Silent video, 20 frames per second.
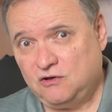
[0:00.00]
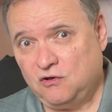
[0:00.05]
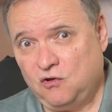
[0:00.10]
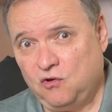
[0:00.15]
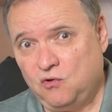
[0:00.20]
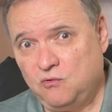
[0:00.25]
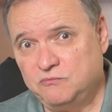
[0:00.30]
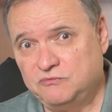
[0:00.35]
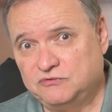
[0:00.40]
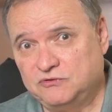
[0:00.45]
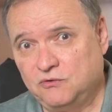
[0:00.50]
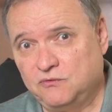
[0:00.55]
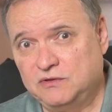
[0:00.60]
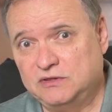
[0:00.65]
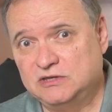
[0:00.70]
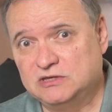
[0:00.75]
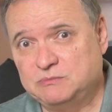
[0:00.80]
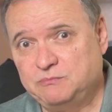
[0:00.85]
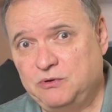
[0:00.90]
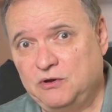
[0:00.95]
homes
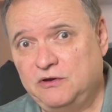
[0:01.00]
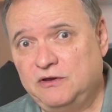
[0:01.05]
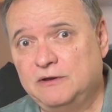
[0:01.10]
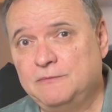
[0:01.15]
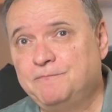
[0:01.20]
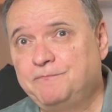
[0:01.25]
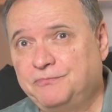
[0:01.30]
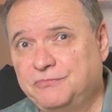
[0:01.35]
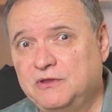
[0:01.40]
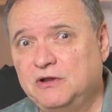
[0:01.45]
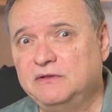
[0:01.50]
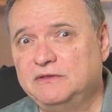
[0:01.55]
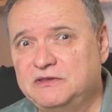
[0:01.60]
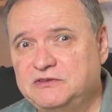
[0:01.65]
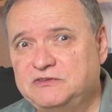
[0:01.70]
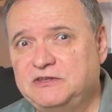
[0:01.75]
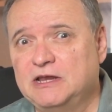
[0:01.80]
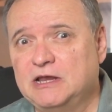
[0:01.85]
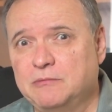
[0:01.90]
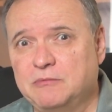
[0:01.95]
during this period, they're
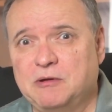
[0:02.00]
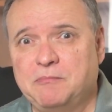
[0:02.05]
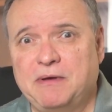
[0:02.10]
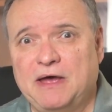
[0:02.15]
listing them at